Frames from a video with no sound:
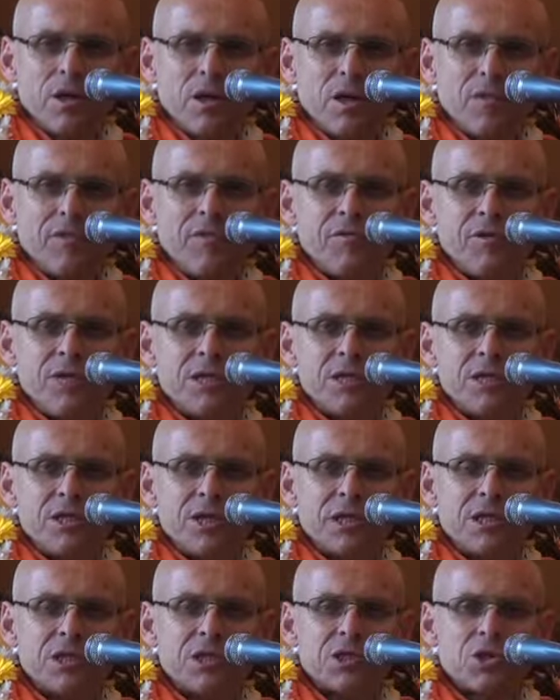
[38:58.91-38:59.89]
Therefore,
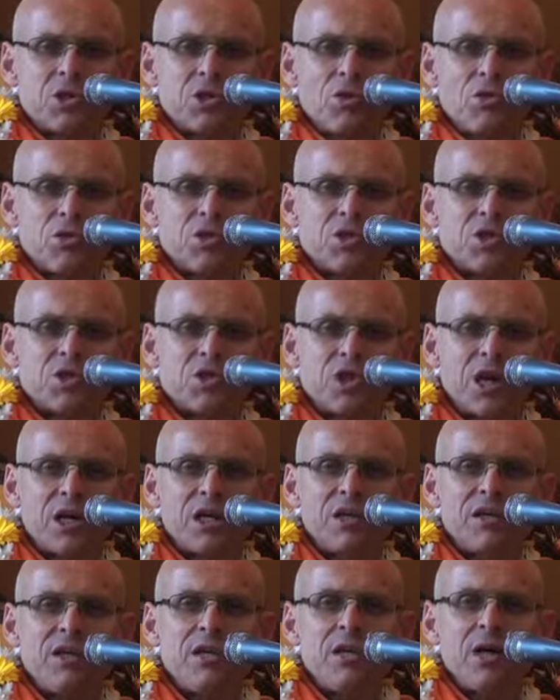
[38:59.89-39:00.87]
this is called
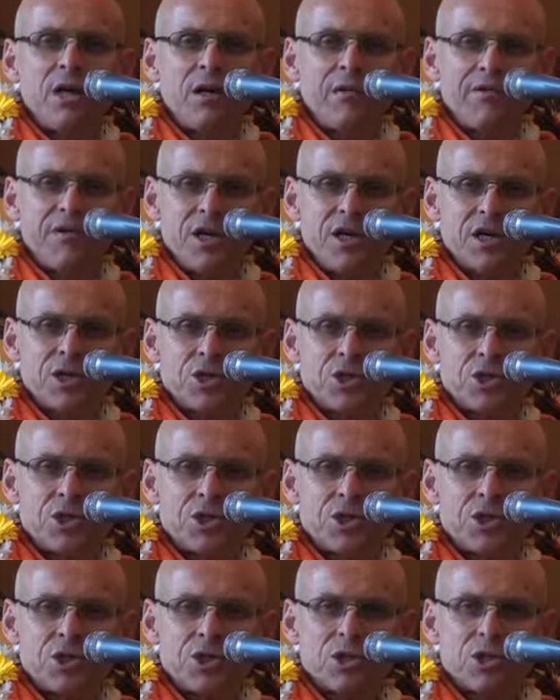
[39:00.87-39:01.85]
Shakti
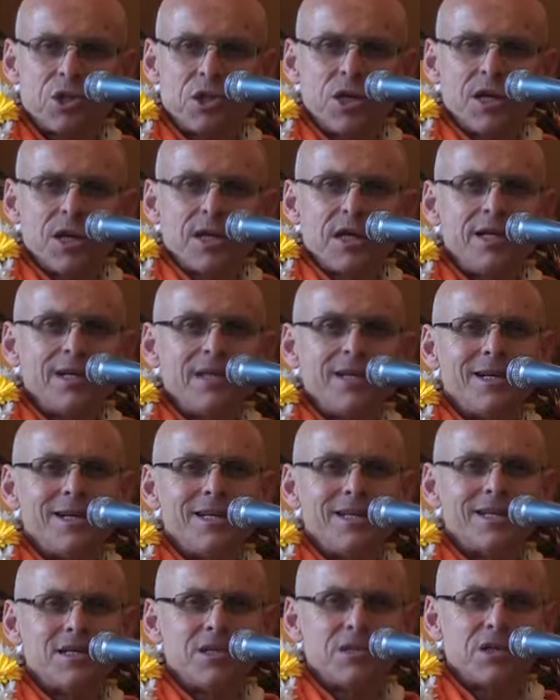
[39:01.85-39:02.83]
Avesh. He
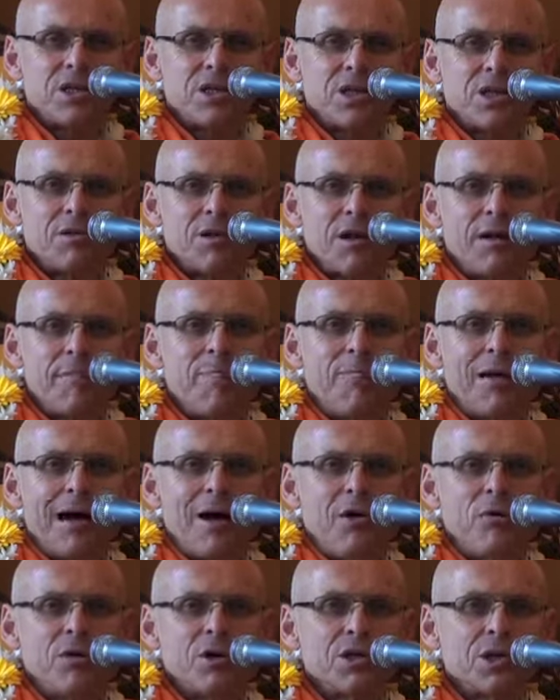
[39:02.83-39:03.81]
is an
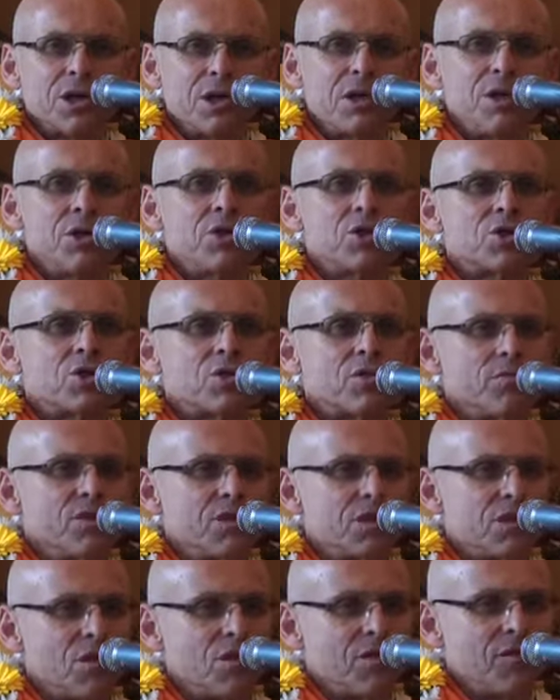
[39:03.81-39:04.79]
empowered
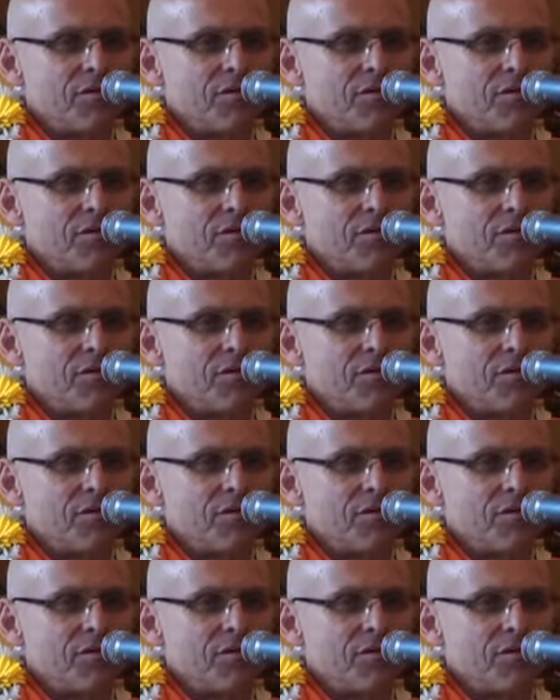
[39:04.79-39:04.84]
instrument